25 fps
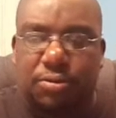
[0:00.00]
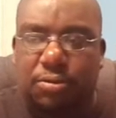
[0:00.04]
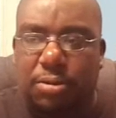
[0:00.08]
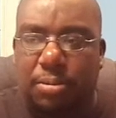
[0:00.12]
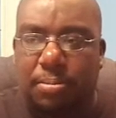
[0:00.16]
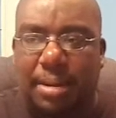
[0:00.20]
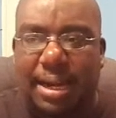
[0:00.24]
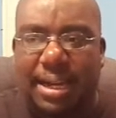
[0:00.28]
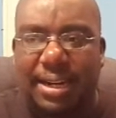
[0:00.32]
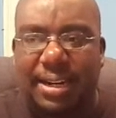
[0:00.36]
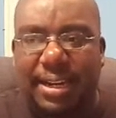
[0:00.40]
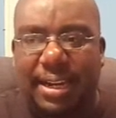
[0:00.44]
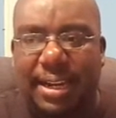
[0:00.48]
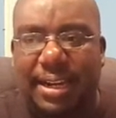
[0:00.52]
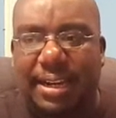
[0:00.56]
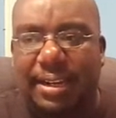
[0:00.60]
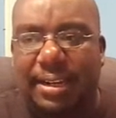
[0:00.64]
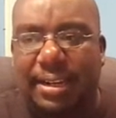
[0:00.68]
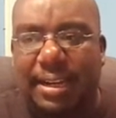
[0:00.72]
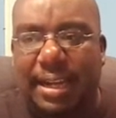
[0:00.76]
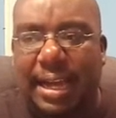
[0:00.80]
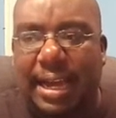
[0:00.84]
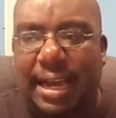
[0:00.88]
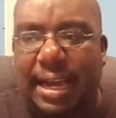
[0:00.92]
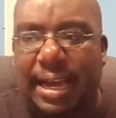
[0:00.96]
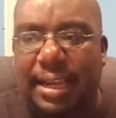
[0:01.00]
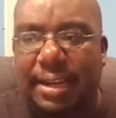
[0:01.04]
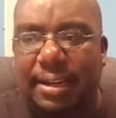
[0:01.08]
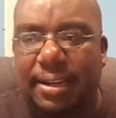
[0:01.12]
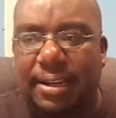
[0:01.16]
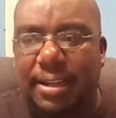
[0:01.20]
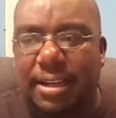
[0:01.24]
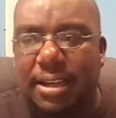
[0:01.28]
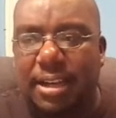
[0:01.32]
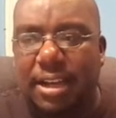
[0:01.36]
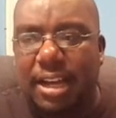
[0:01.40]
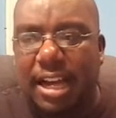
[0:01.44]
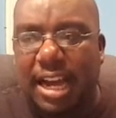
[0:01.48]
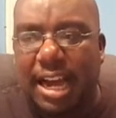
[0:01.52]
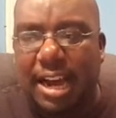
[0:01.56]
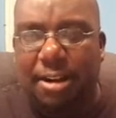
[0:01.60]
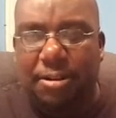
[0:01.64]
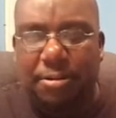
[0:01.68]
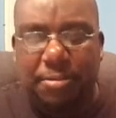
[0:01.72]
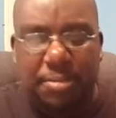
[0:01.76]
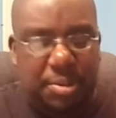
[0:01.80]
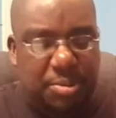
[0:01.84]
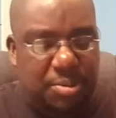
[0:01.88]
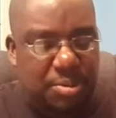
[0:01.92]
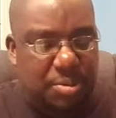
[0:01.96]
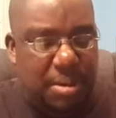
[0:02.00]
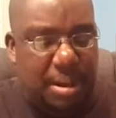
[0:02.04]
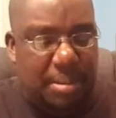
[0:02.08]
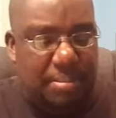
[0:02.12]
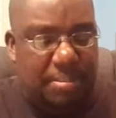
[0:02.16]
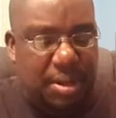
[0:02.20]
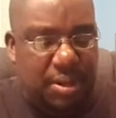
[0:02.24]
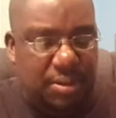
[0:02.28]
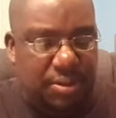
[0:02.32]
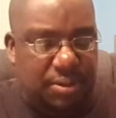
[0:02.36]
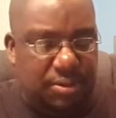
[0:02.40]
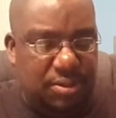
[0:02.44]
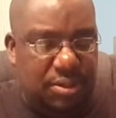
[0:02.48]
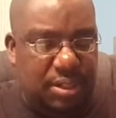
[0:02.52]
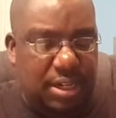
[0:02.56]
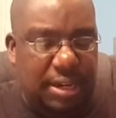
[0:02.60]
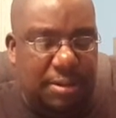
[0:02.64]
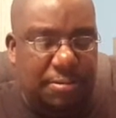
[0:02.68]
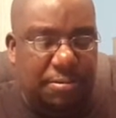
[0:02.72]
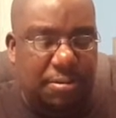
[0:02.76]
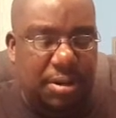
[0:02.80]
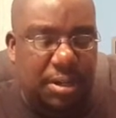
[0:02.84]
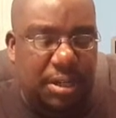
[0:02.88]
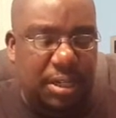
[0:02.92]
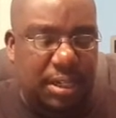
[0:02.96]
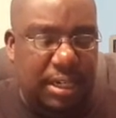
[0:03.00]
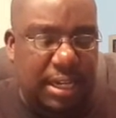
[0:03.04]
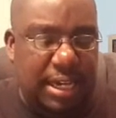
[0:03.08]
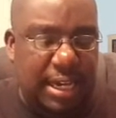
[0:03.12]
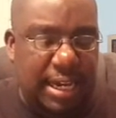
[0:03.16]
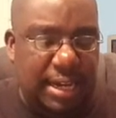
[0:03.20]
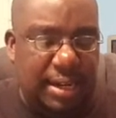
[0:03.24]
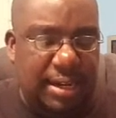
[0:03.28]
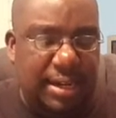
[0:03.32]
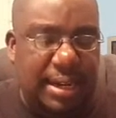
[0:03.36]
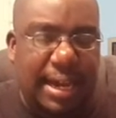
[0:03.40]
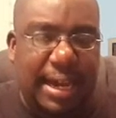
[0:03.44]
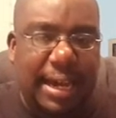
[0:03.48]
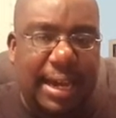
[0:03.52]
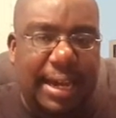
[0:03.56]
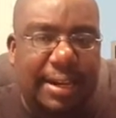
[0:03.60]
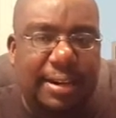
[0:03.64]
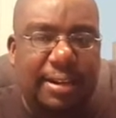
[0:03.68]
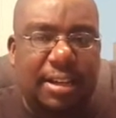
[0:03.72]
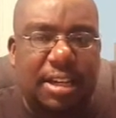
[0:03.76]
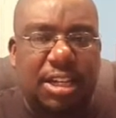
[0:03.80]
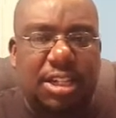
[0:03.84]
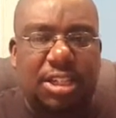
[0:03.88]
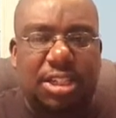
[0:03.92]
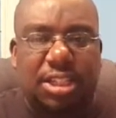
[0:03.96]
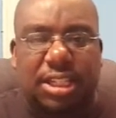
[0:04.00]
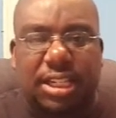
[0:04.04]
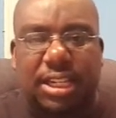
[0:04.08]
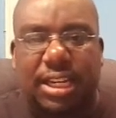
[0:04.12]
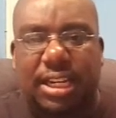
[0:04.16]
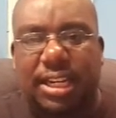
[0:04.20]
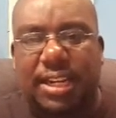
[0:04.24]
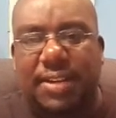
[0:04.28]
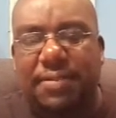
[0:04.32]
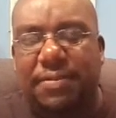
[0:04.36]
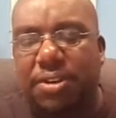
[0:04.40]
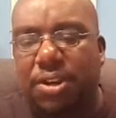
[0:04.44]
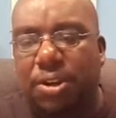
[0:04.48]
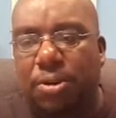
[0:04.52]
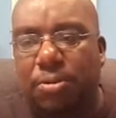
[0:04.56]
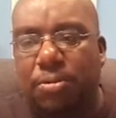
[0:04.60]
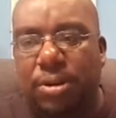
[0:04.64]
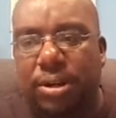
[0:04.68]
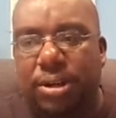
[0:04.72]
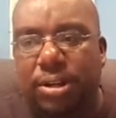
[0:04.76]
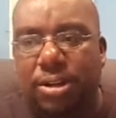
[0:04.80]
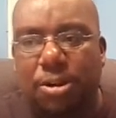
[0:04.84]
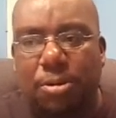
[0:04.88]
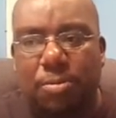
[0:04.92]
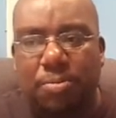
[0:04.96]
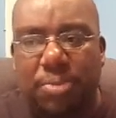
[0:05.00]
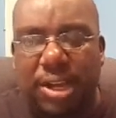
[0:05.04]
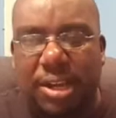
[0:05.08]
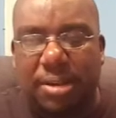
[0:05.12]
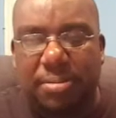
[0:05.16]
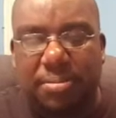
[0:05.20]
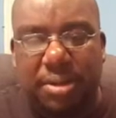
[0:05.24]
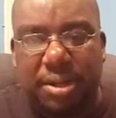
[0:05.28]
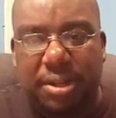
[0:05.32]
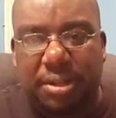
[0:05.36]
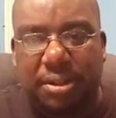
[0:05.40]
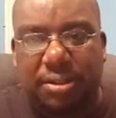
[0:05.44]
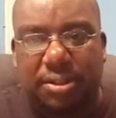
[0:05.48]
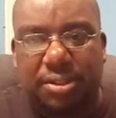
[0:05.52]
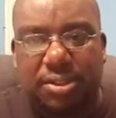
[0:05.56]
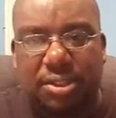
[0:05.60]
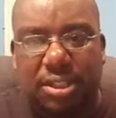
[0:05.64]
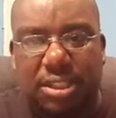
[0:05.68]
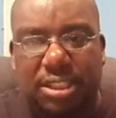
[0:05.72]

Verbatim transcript: When my daddy died, I remember my mother saying when he died, she didn't even know where to go pay bills.